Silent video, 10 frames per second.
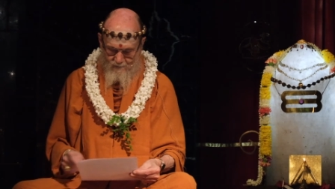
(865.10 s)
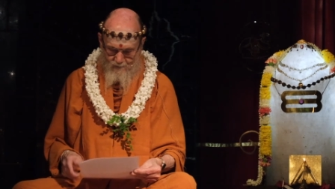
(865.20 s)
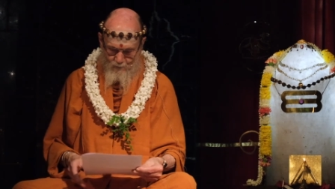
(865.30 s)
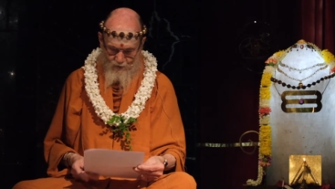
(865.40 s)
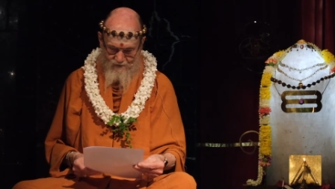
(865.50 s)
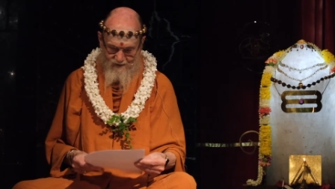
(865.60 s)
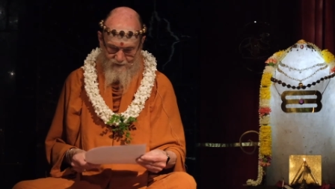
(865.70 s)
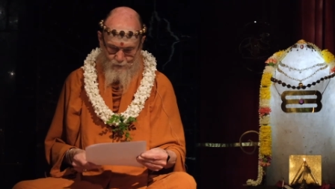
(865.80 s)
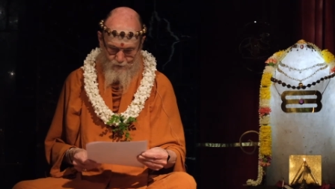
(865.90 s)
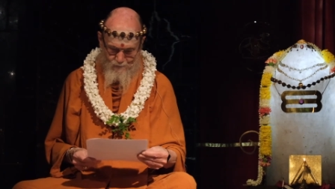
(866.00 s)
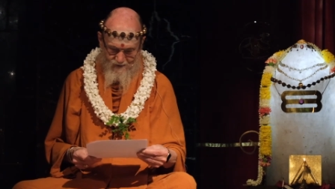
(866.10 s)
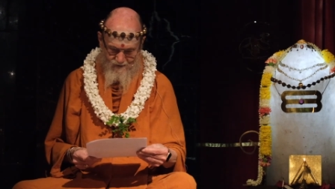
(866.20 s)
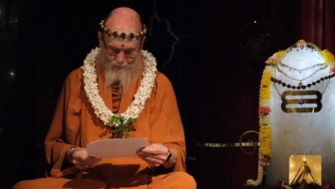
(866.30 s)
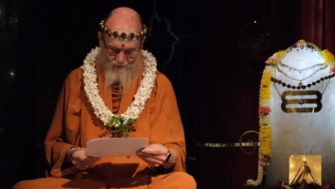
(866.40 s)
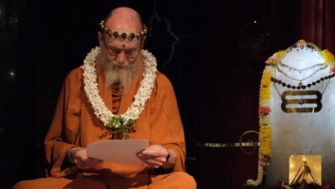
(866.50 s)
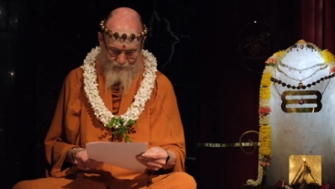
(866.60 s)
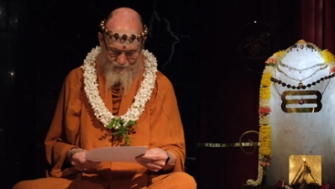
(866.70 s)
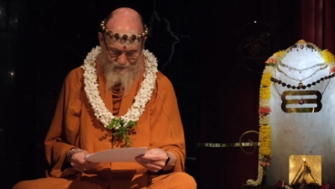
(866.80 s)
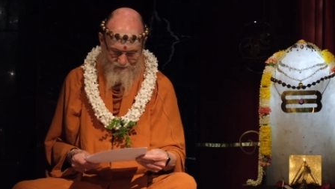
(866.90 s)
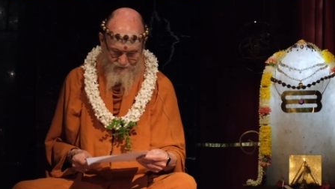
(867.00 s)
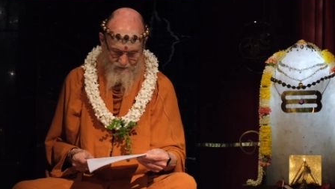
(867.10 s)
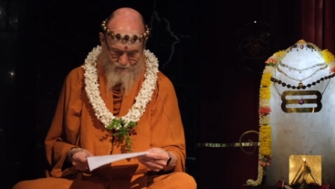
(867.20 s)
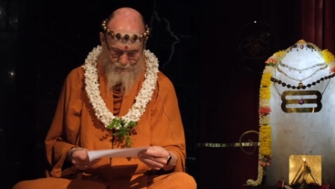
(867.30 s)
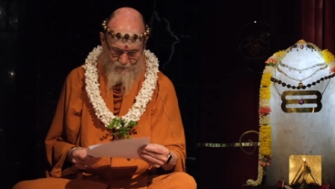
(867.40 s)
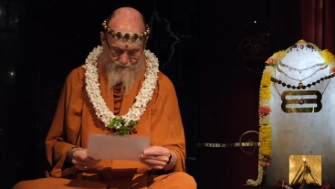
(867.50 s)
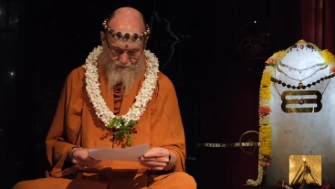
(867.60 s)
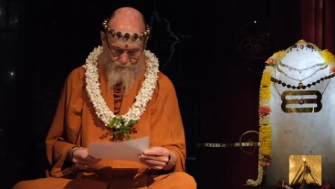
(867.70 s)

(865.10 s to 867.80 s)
even more than that. So he's making reference to the other ones.